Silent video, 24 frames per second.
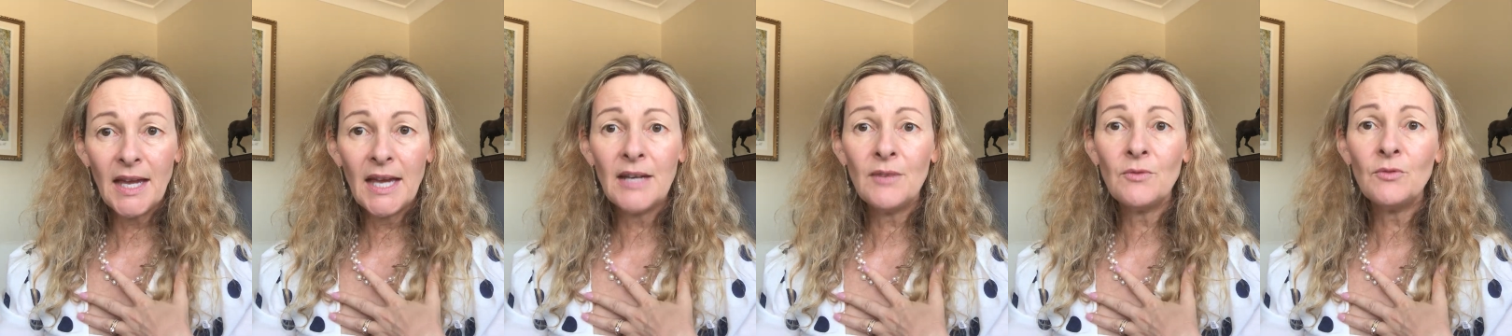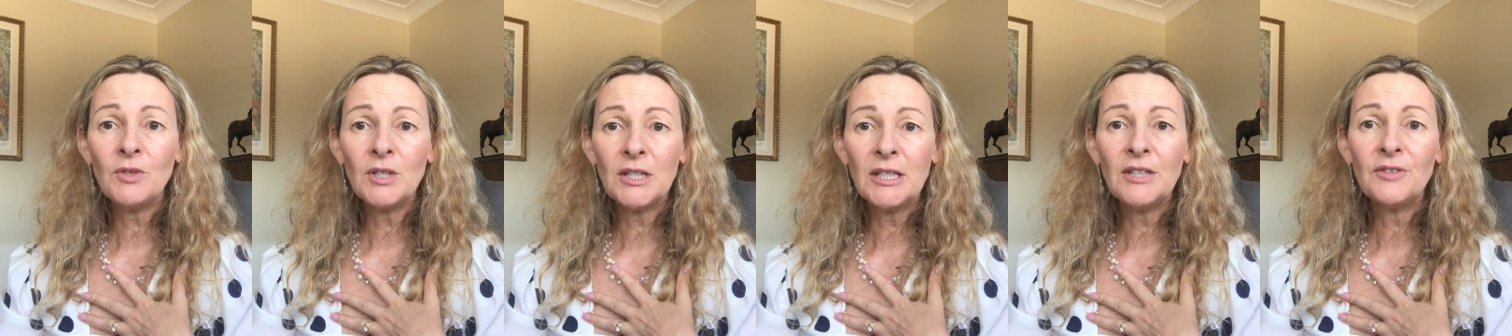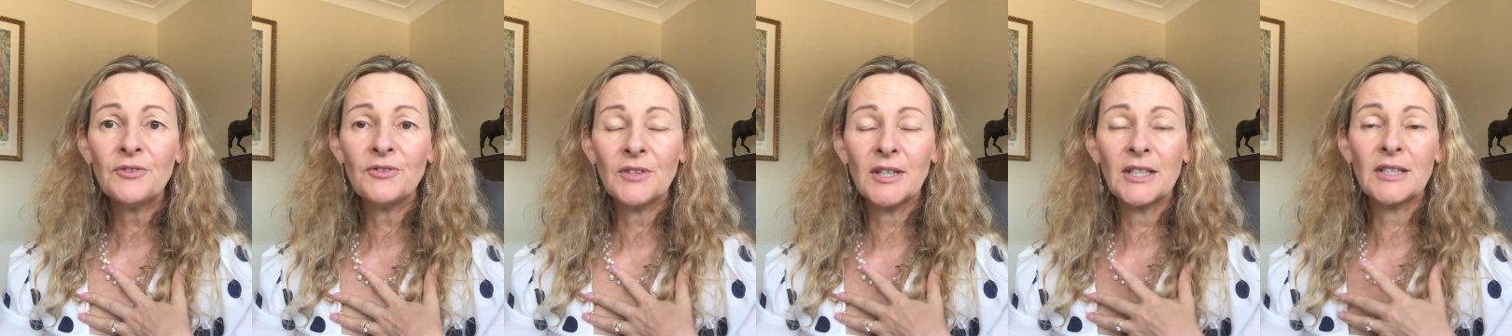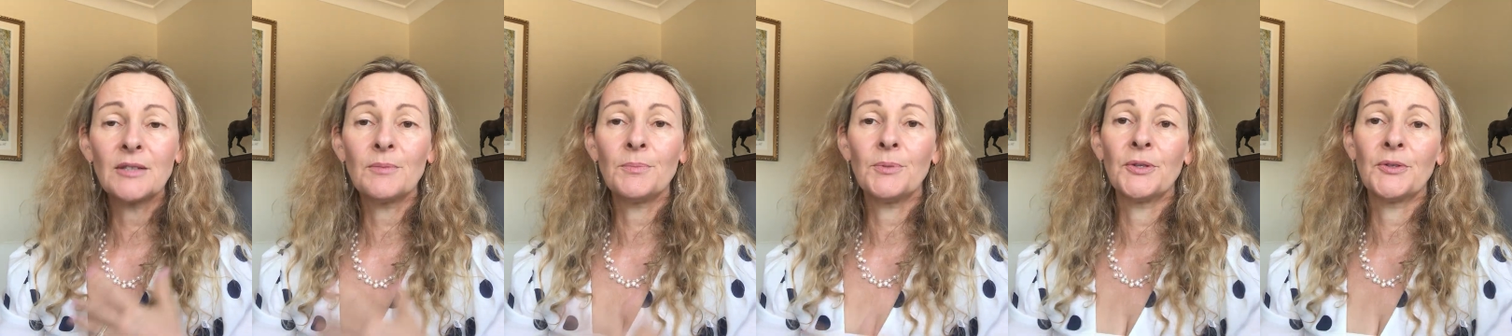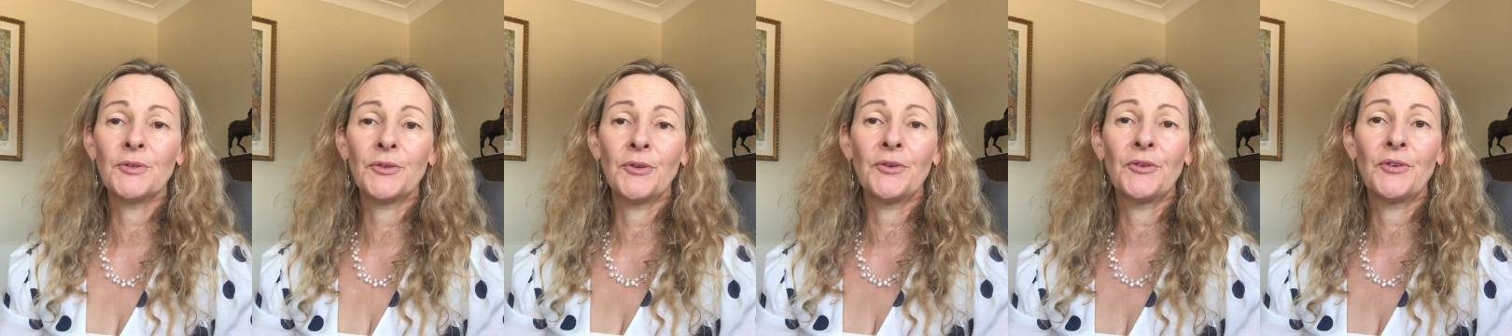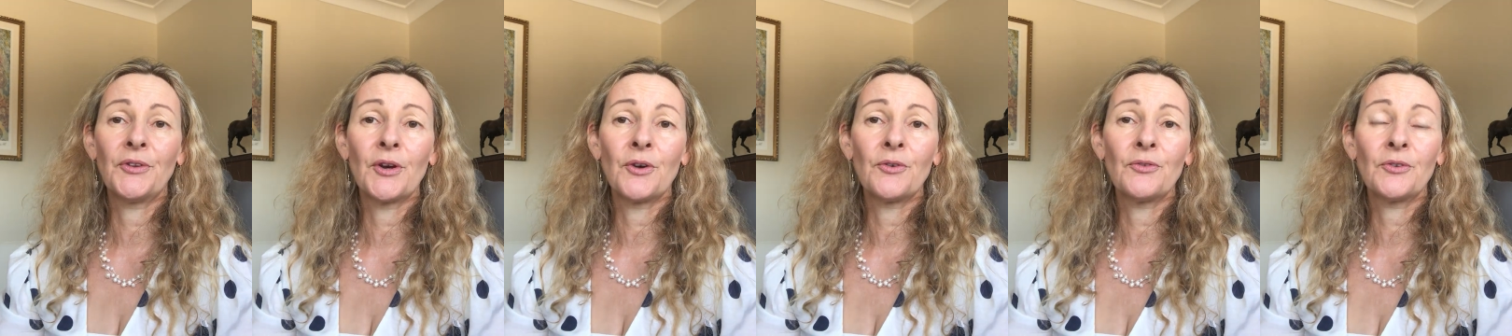and really affect a
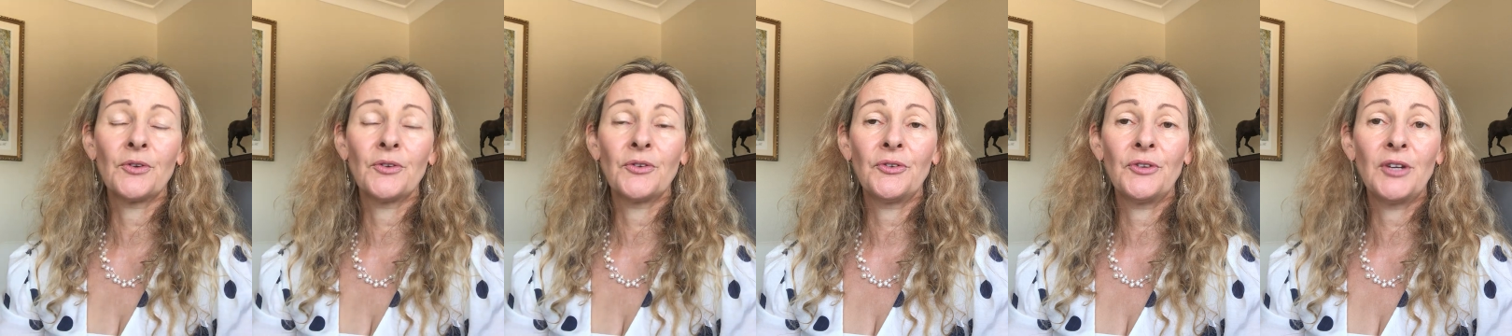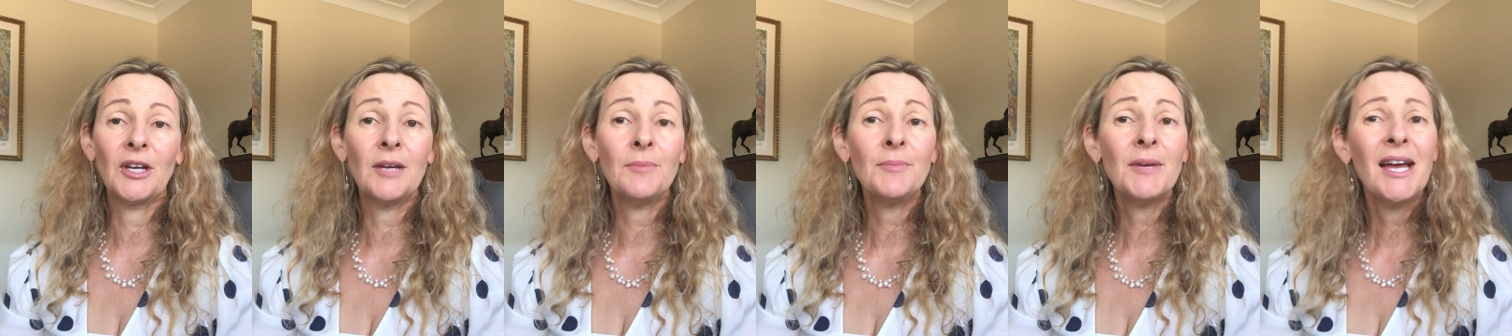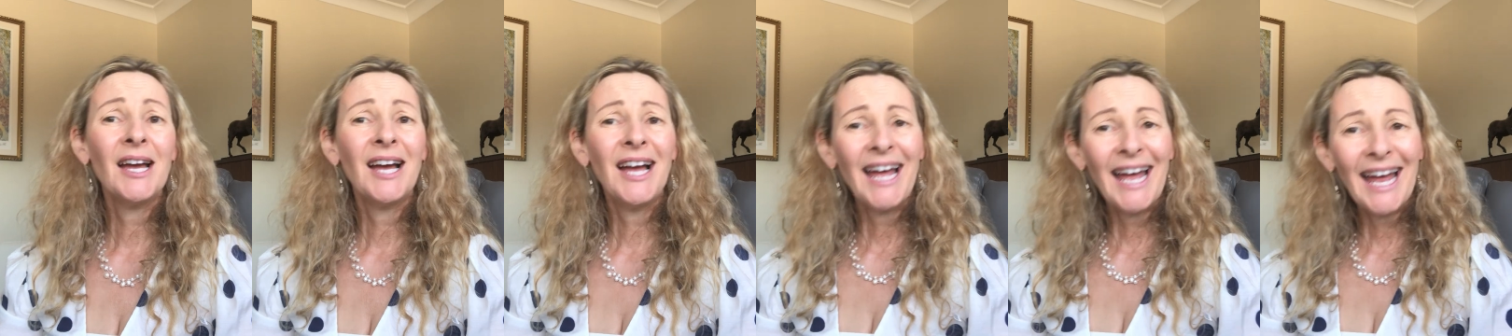person's self-esteem